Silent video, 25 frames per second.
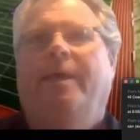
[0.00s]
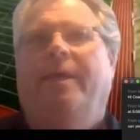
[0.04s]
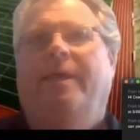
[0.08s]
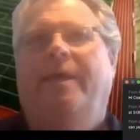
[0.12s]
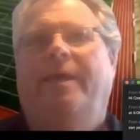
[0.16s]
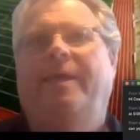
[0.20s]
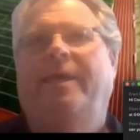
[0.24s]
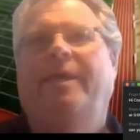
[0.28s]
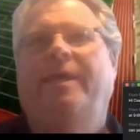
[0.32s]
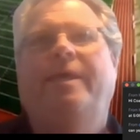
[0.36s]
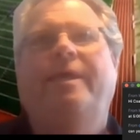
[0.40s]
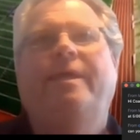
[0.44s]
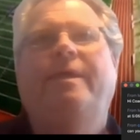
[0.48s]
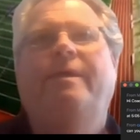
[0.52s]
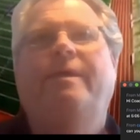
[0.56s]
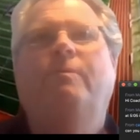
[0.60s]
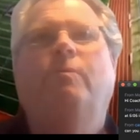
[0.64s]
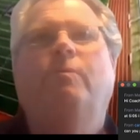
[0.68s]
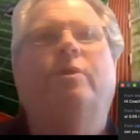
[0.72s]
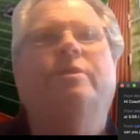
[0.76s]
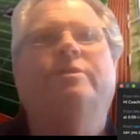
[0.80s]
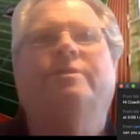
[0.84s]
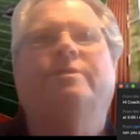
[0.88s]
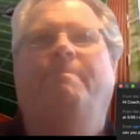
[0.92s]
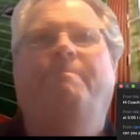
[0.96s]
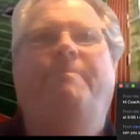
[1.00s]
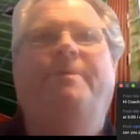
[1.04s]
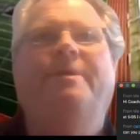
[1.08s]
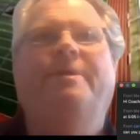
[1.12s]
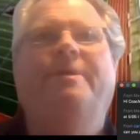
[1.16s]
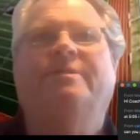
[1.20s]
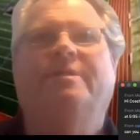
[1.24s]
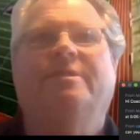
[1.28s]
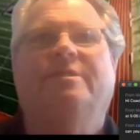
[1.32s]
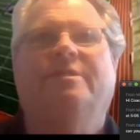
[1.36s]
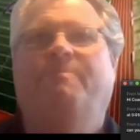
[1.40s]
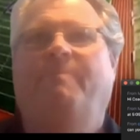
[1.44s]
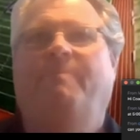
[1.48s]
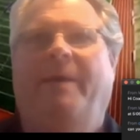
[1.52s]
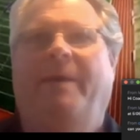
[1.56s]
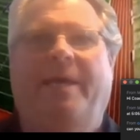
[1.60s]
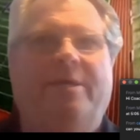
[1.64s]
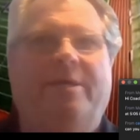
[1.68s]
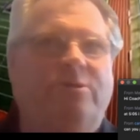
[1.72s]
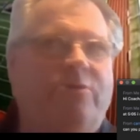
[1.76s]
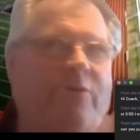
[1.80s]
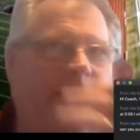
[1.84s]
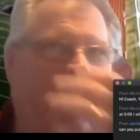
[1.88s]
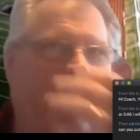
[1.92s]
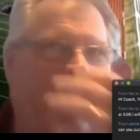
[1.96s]
he was a business
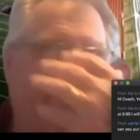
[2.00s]
major